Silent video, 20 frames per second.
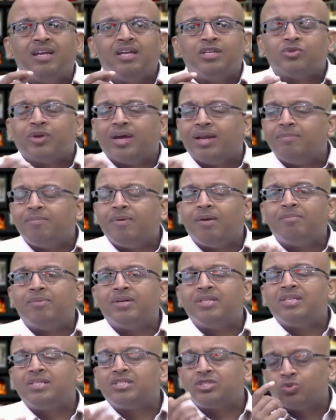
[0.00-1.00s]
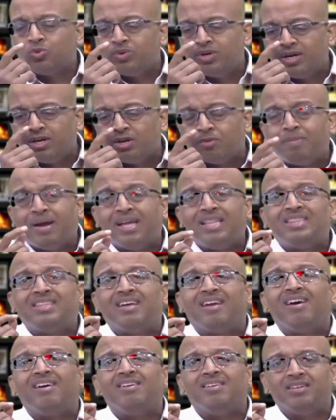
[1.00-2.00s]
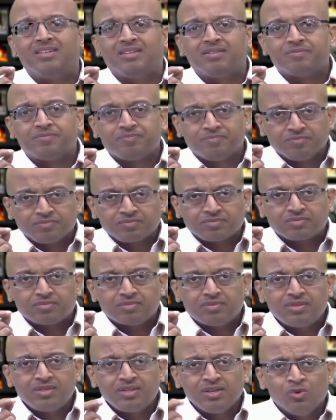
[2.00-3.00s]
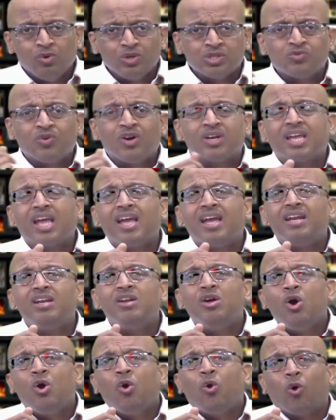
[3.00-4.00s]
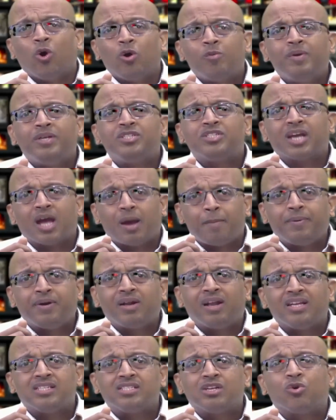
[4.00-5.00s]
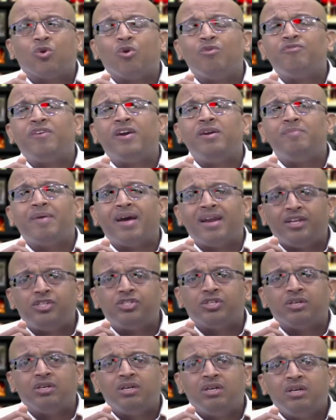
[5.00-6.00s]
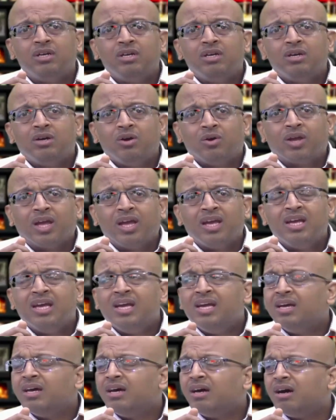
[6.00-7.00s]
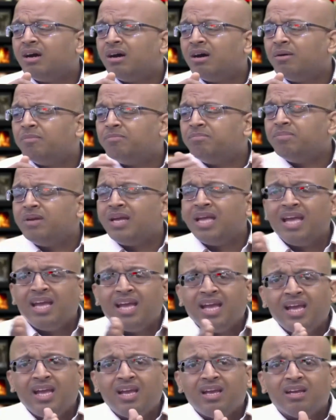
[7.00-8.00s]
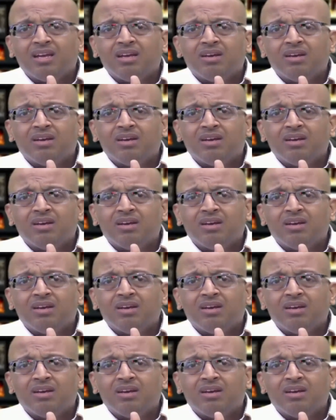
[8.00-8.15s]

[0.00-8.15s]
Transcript: So I remember the student of mine, Tarang, who is working in Old Bridge Capital as a co-fund manager. Okay, he